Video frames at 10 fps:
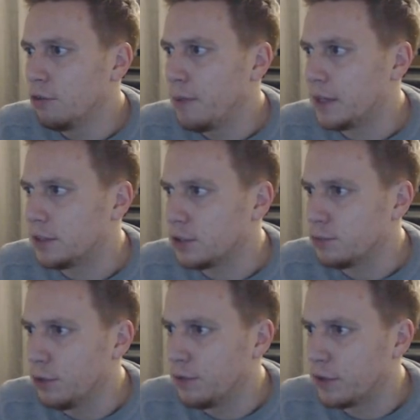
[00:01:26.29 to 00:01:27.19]
Roberto,
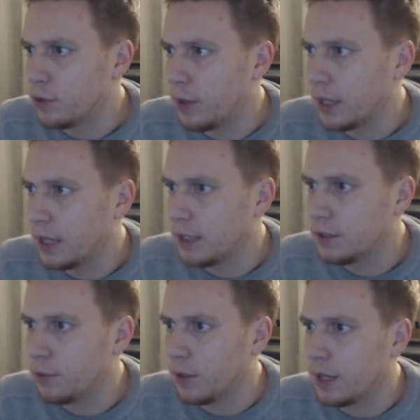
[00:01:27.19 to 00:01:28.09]
let's move this quickly.
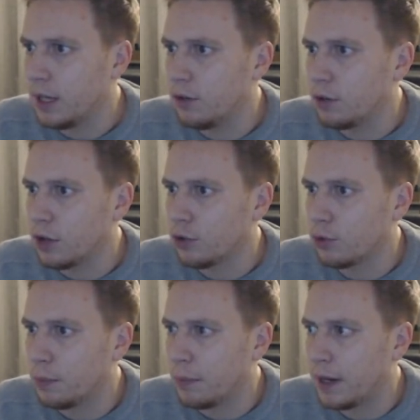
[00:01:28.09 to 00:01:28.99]
See if we can hit
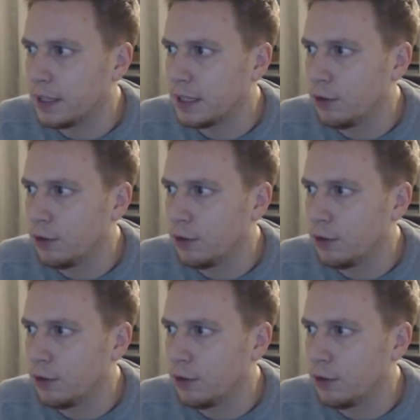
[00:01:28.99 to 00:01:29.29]
Newcastle on the break.